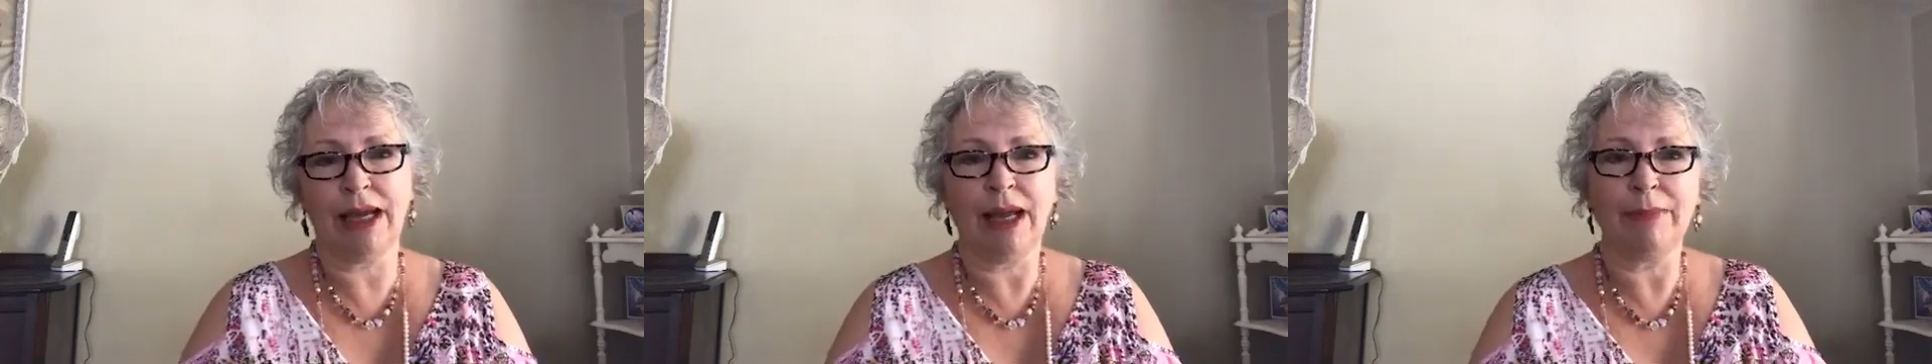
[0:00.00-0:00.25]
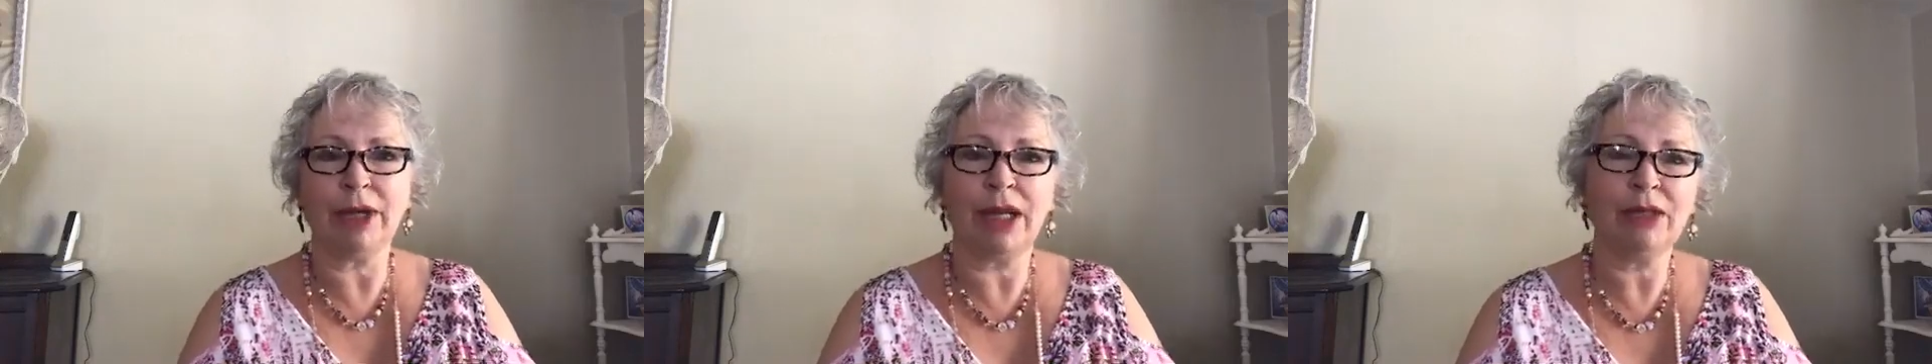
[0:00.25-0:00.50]

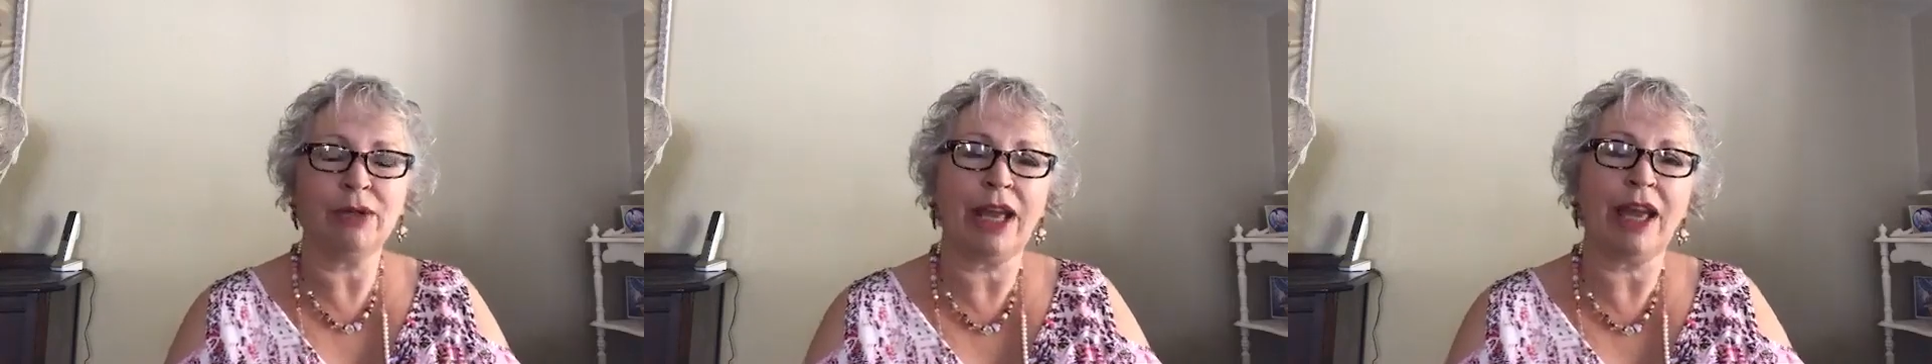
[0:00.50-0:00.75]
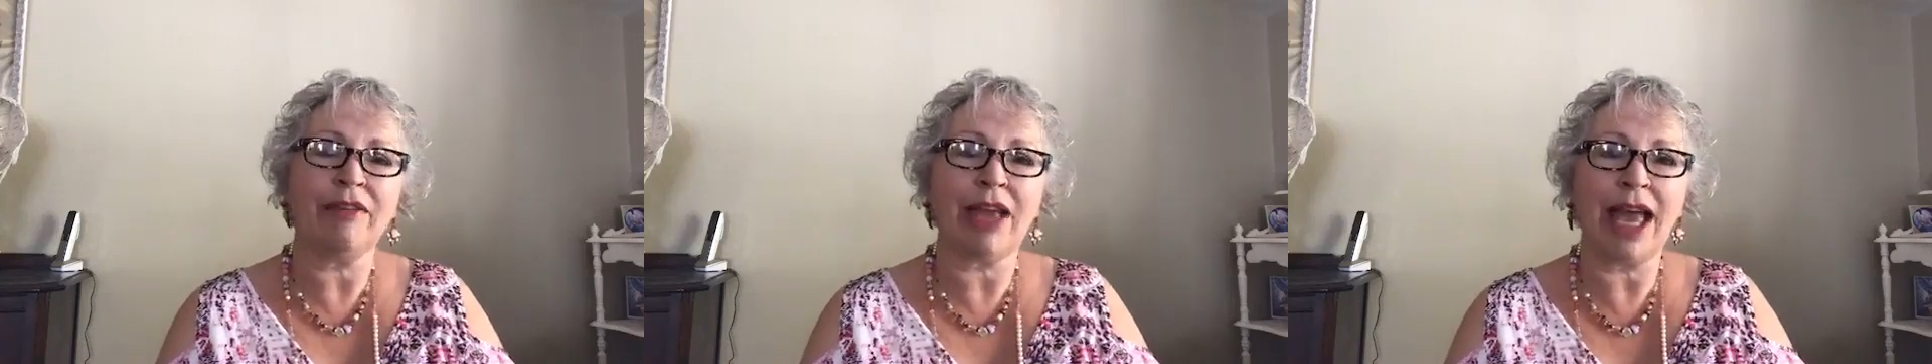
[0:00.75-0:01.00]
I don't
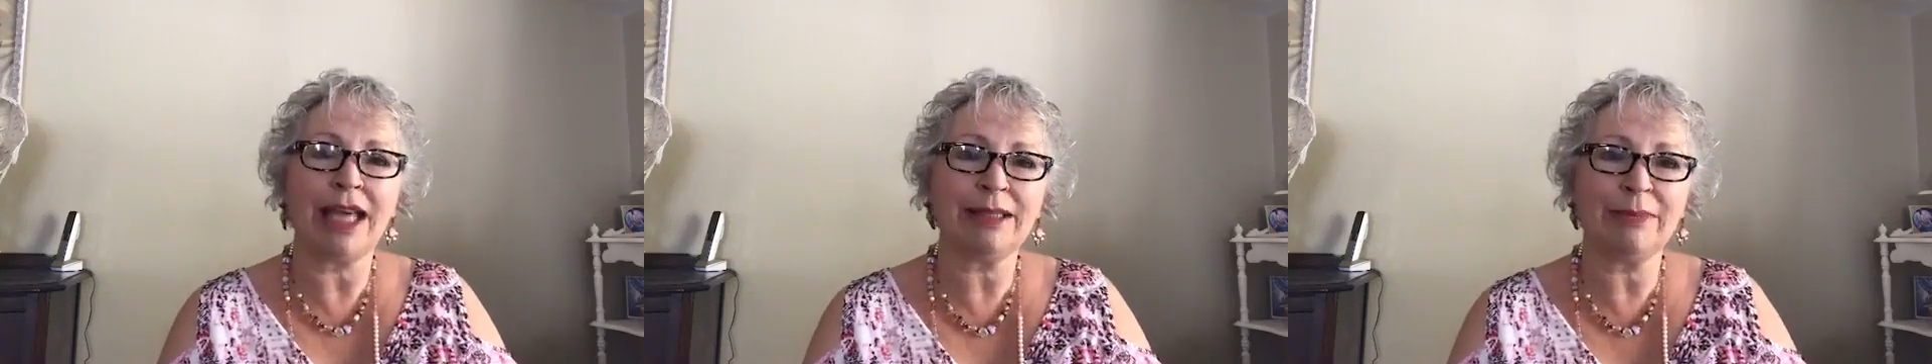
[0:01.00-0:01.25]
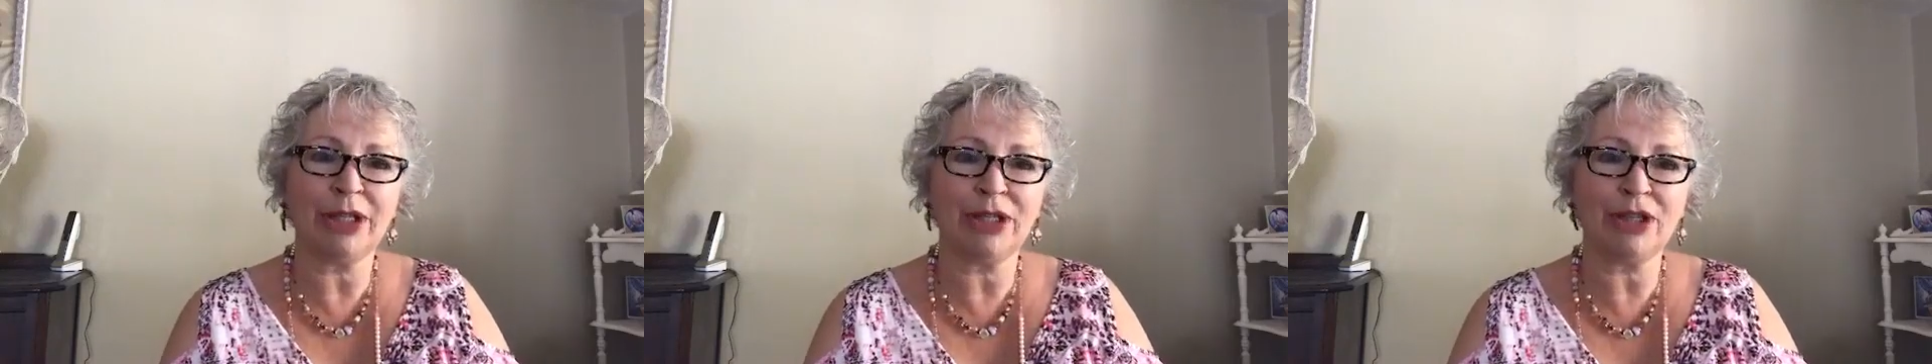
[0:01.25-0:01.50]
have as
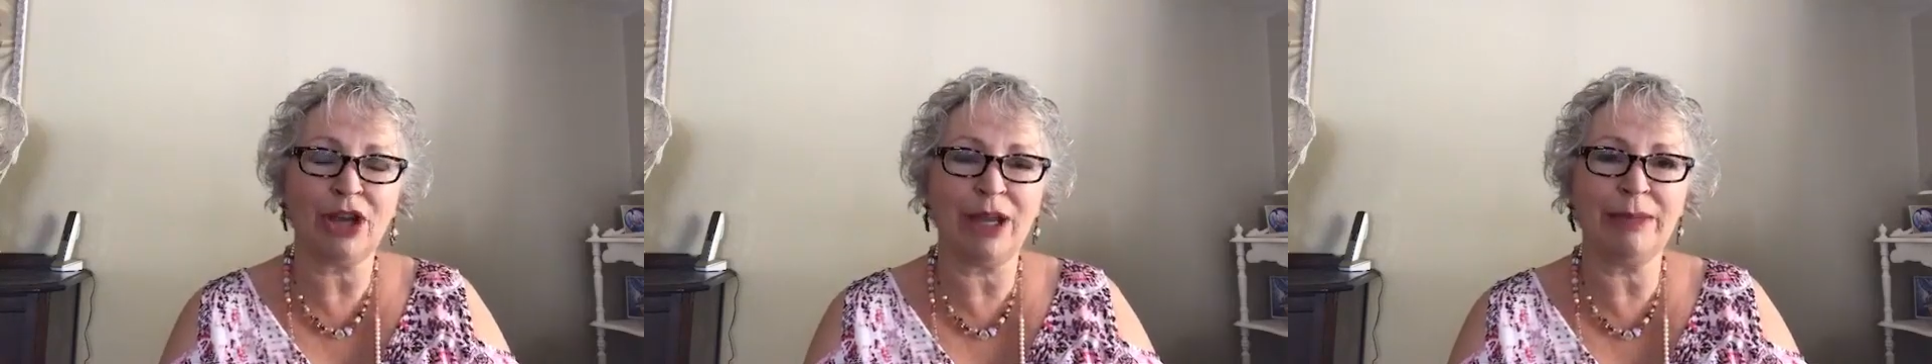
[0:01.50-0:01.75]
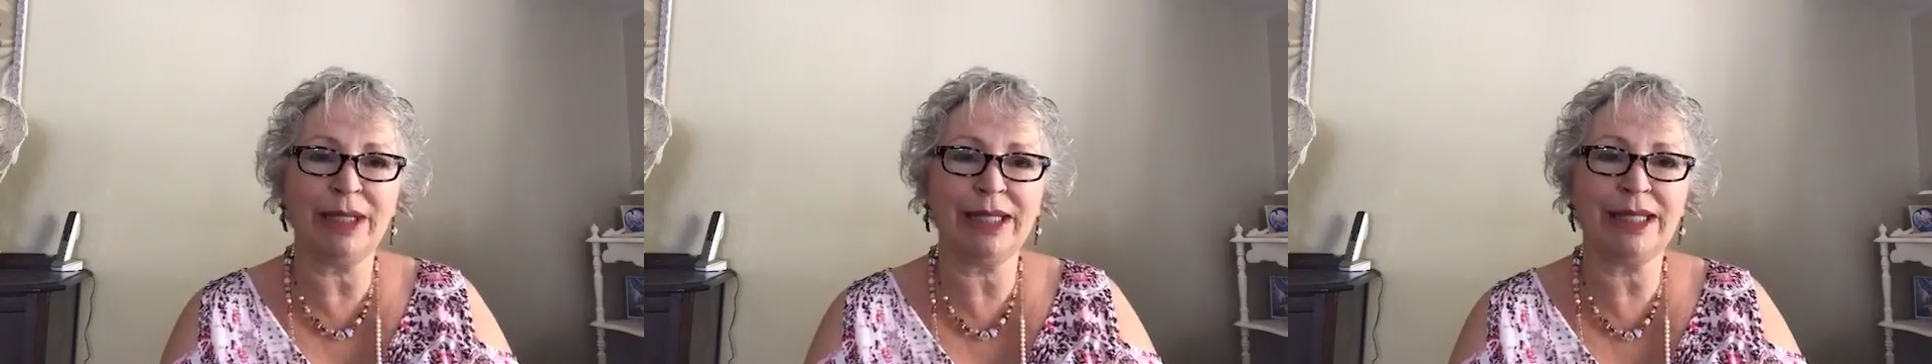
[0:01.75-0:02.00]
much
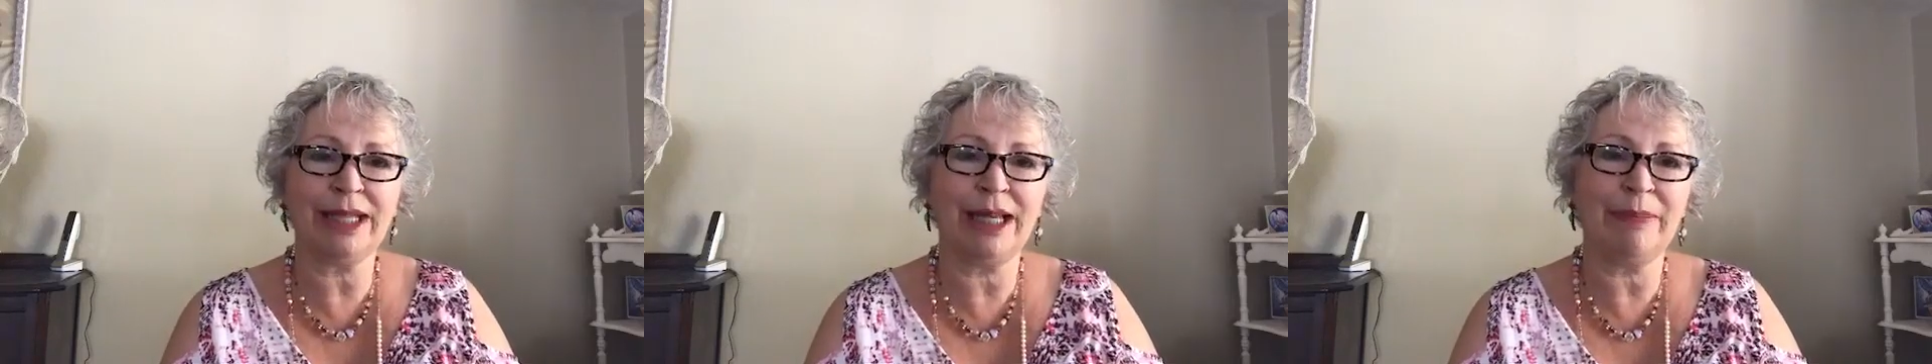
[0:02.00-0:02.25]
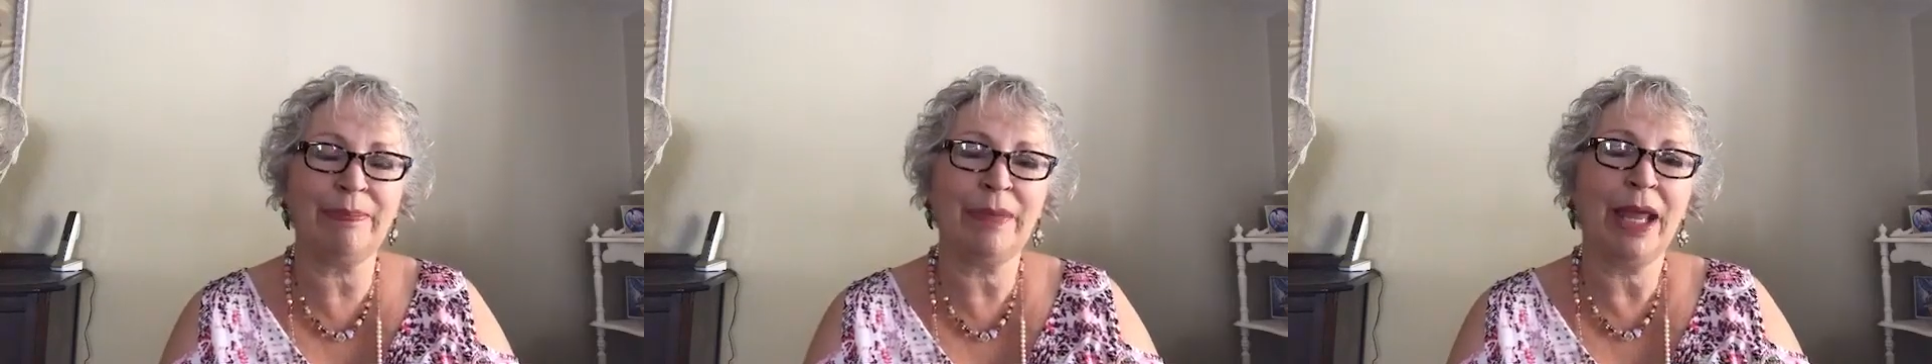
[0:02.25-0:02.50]
time this
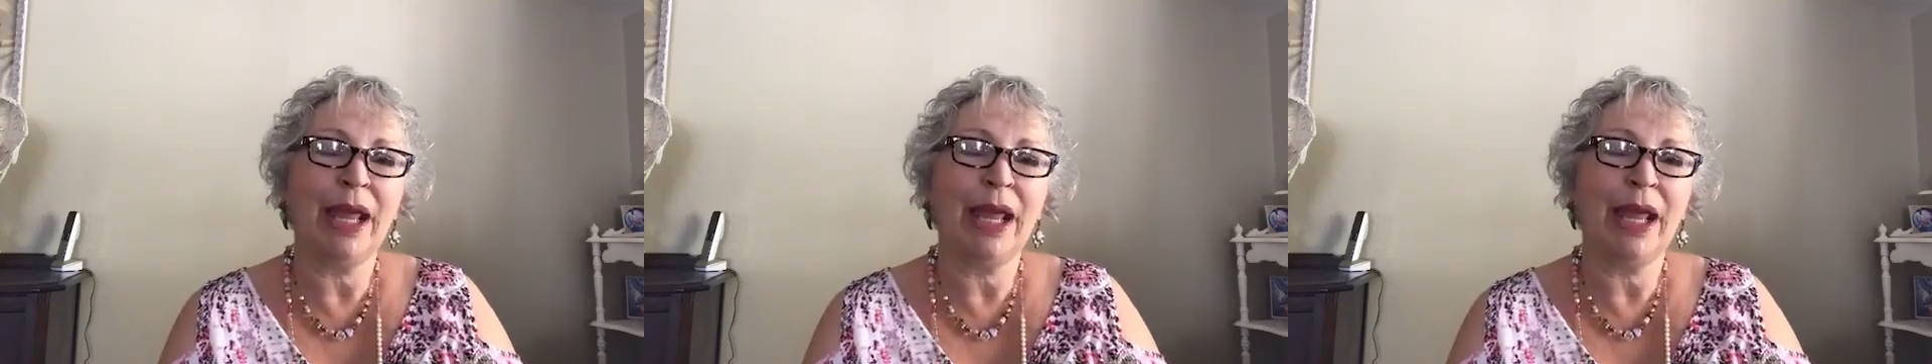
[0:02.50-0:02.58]
time,